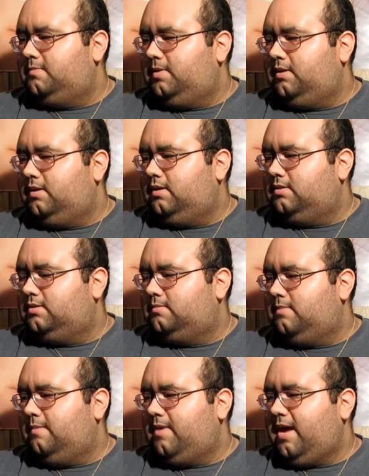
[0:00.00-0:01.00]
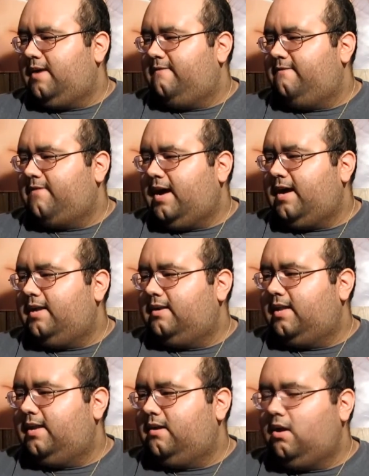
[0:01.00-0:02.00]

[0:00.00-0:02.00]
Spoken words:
because maybe I can find like